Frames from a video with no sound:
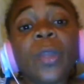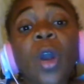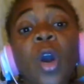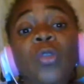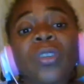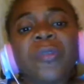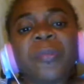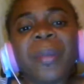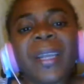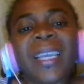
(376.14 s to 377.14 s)
out of
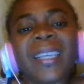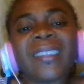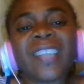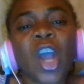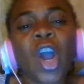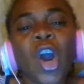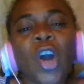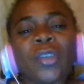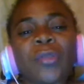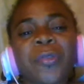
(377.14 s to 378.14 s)
place
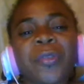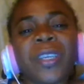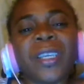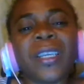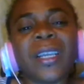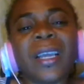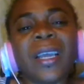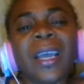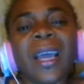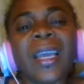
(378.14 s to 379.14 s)
or to feel
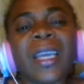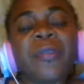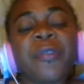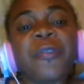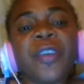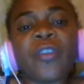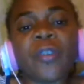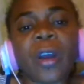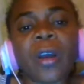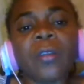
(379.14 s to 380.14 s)

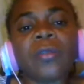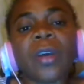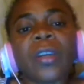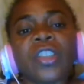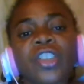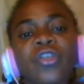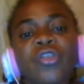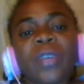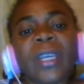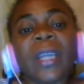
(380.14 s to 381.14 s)
inferior to other
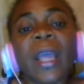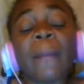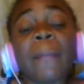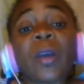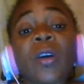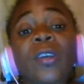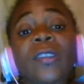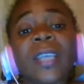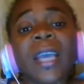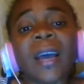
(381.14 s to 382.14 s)
children because
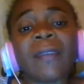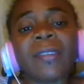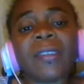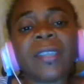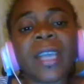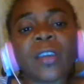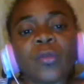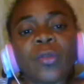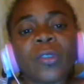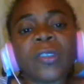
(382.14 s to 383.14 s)
they have this
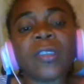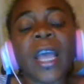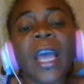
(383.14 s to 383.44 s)
diagnosis.